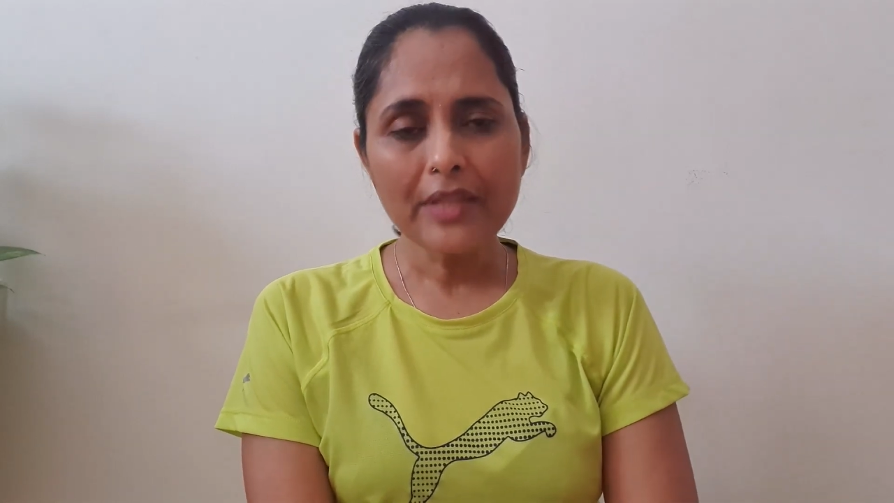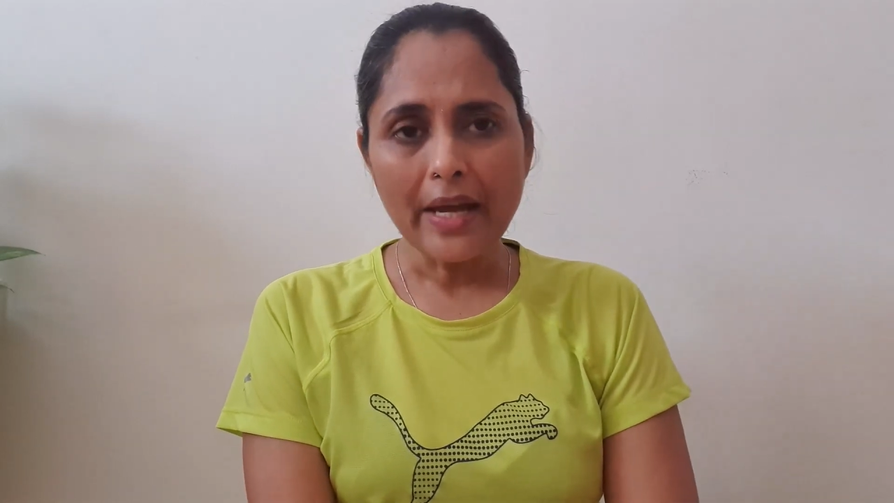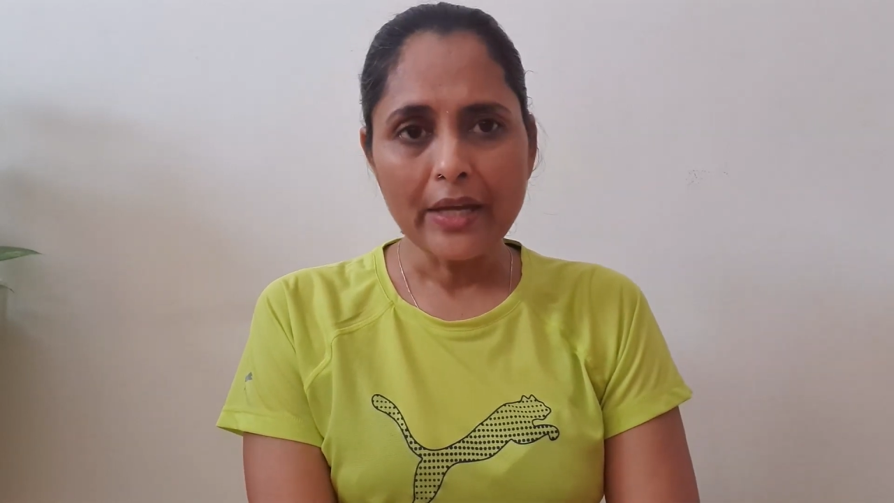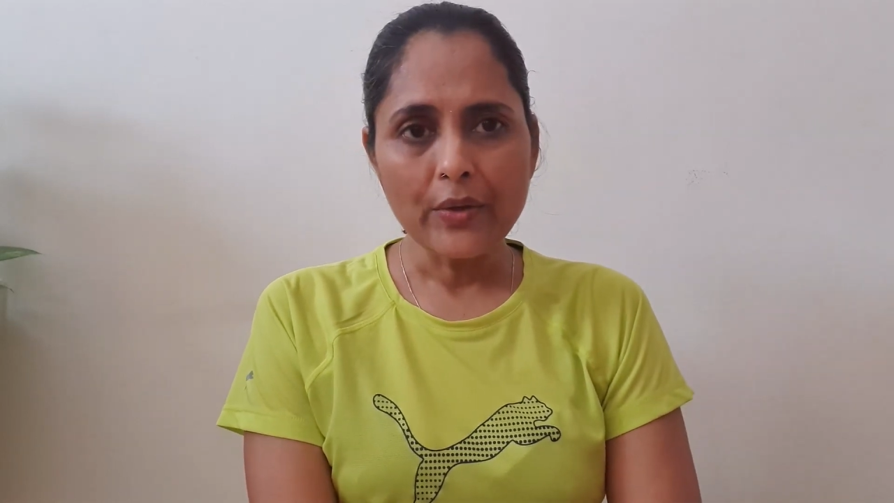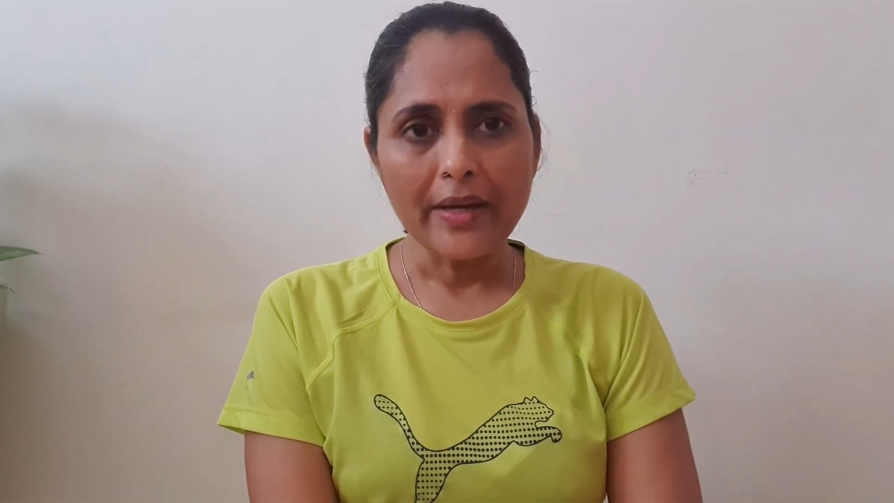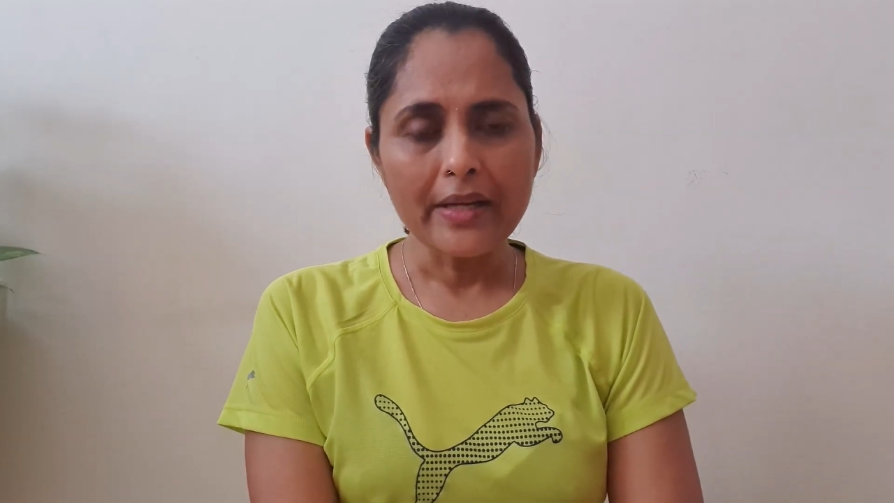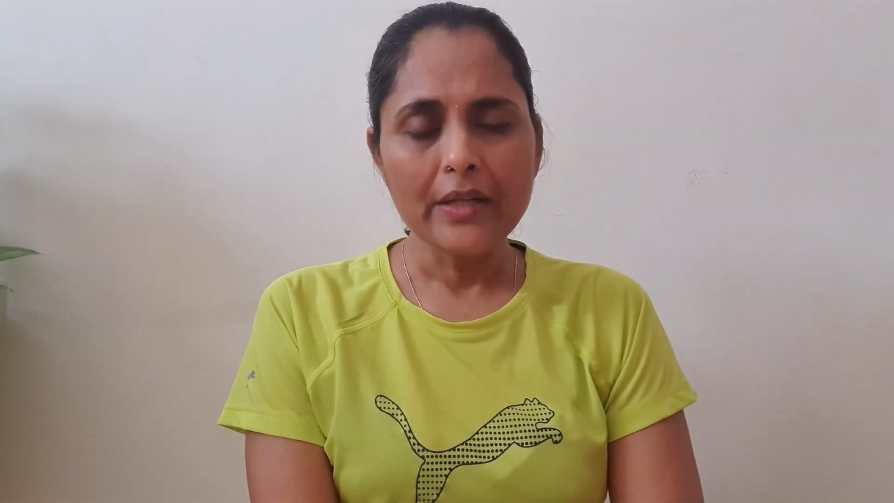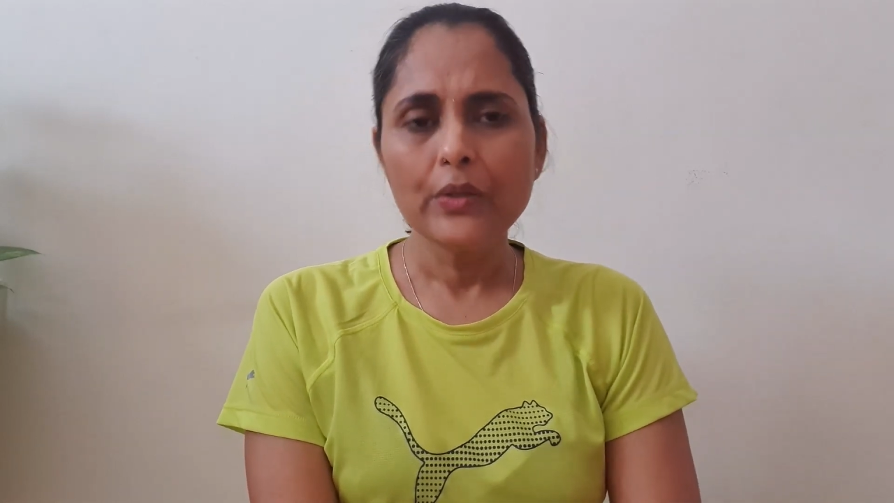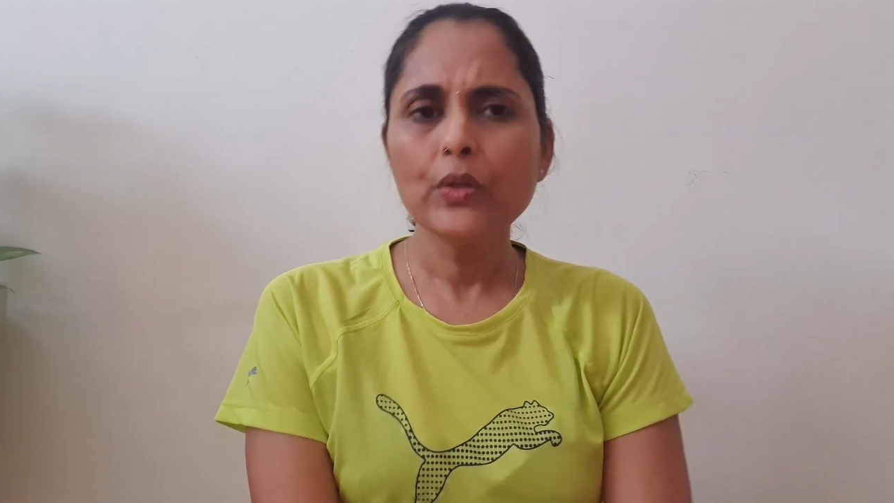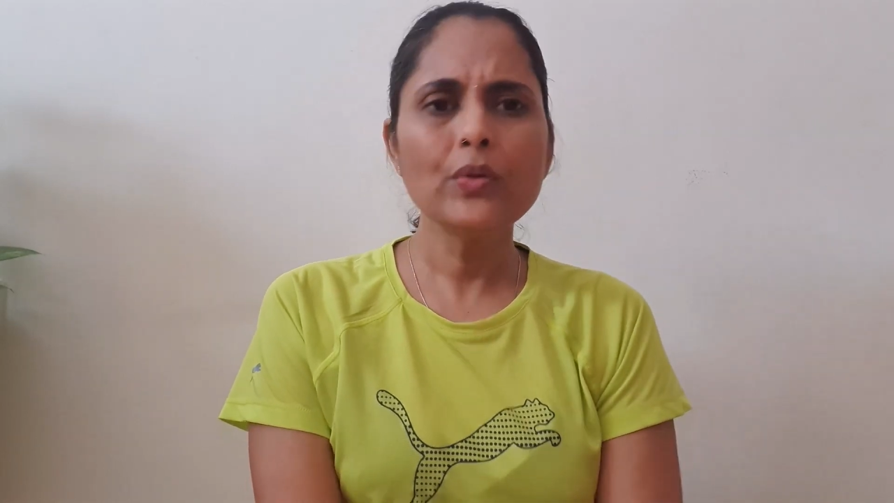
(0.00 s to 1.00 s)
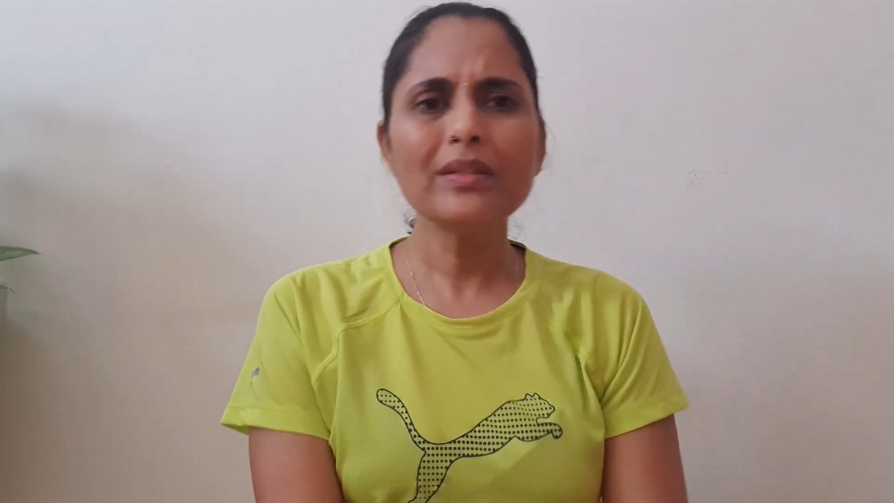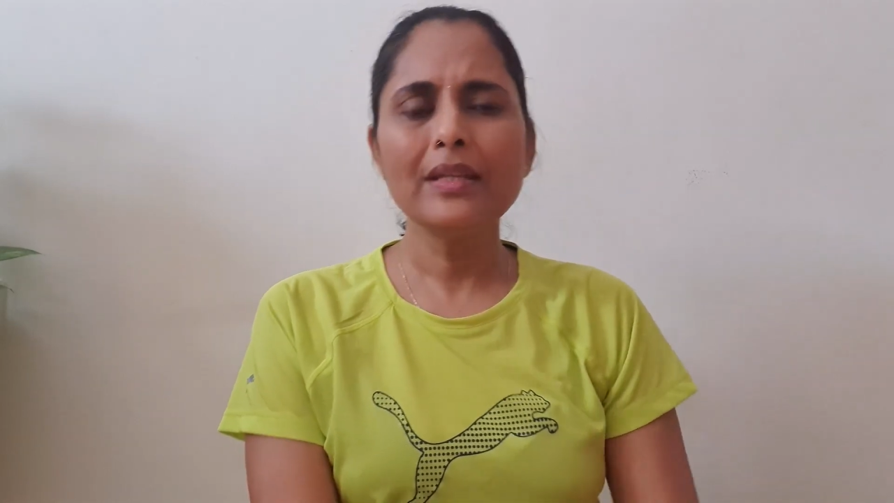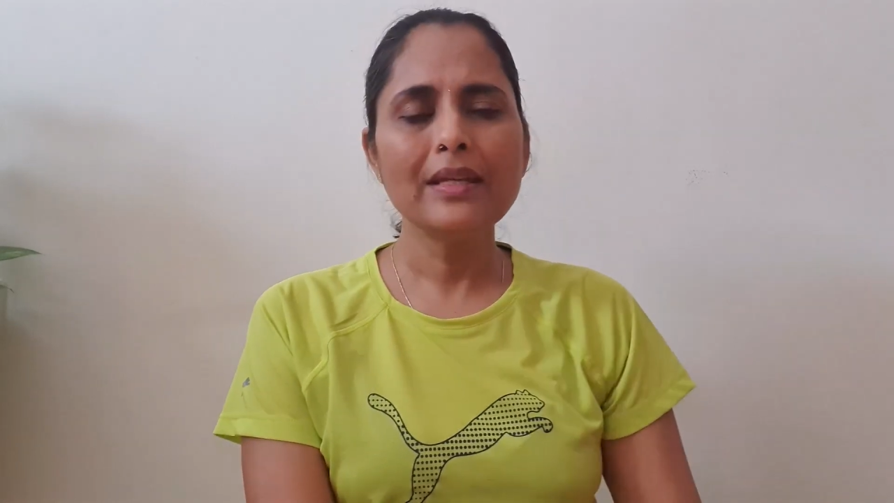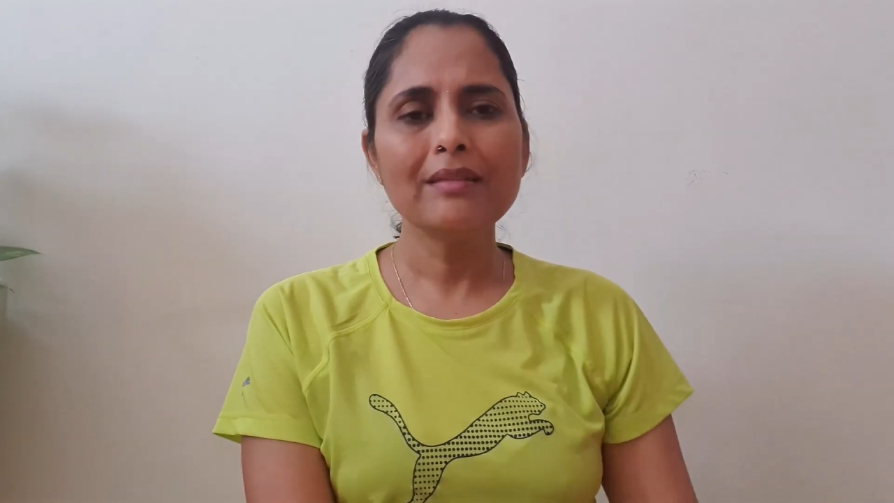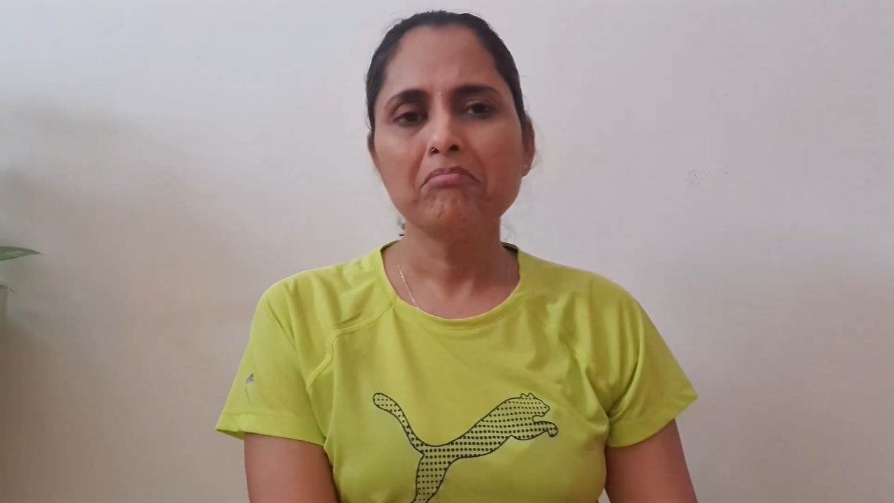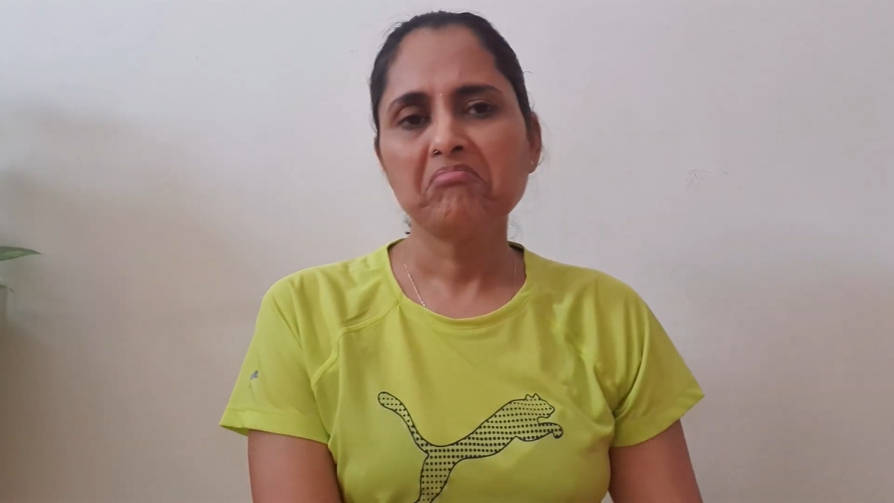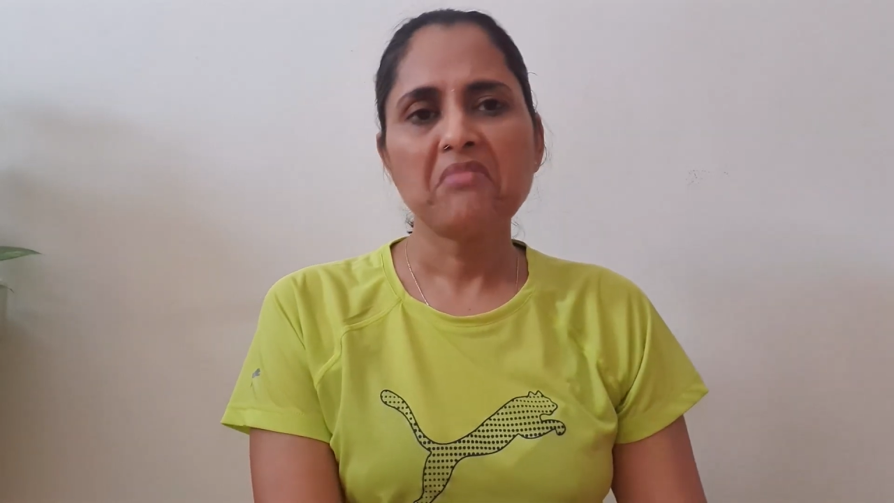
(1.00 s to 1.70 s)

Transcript: thyroid, don't think